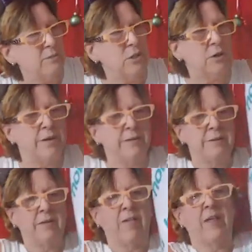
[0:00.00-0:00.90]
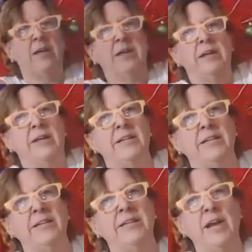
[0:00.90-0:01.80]
I'm sorry. It
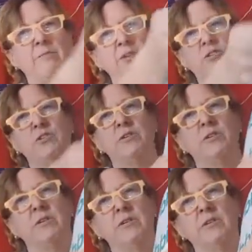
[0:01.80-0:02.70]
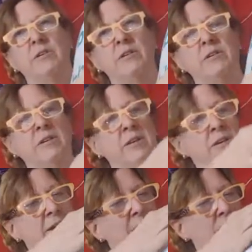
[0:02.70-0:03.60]
did get damaged.
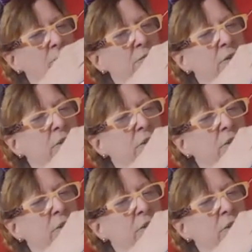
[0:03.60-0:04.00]
I don't know if the